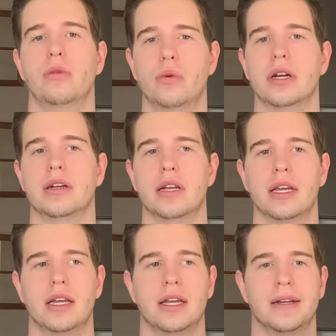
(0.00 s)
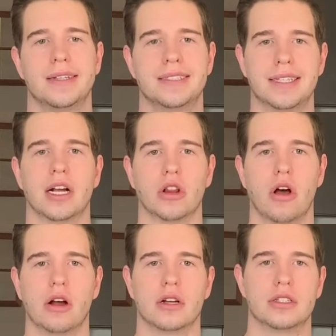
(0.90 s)
and wouldn't sing
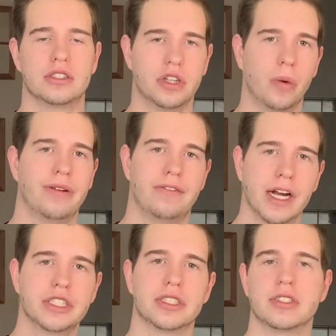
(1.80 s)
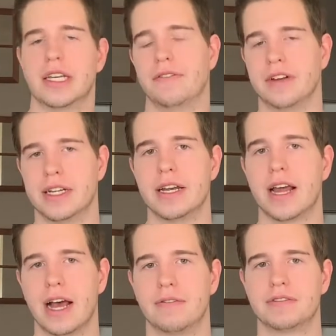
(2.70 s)
along so infectiously if it didn't
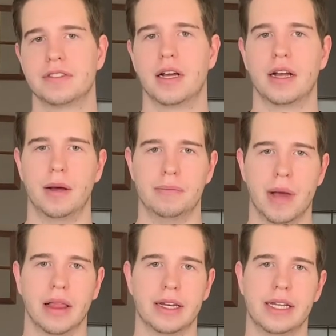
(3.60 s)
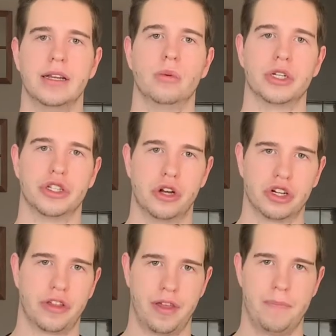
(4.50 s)
have a melody which
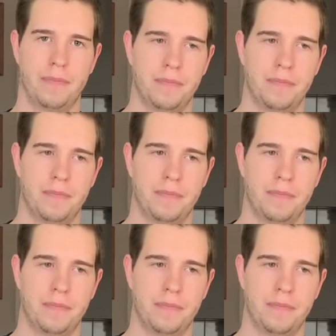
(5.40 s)
hooked them.